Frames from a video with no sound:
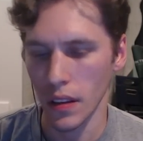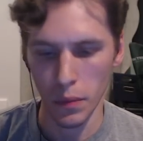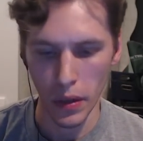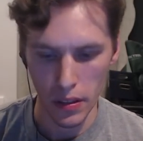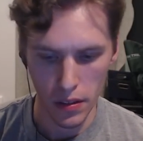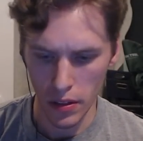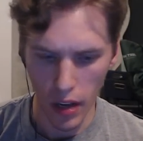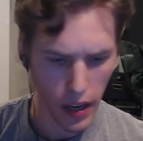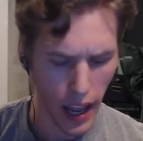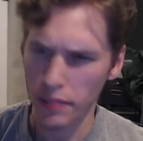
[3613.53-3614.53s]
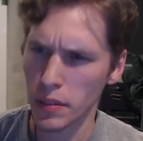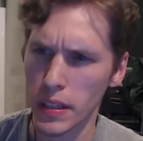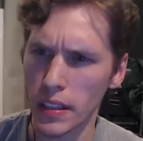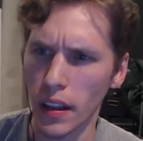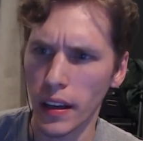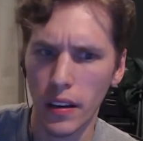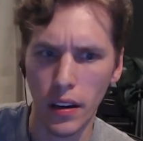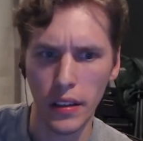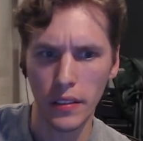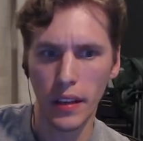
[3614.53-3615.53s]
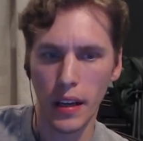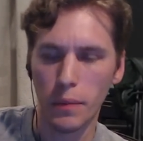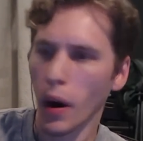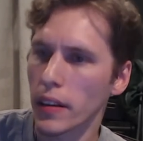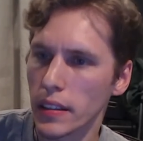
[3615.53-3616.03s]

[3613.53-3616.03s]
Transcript: but not have to be like on like a party.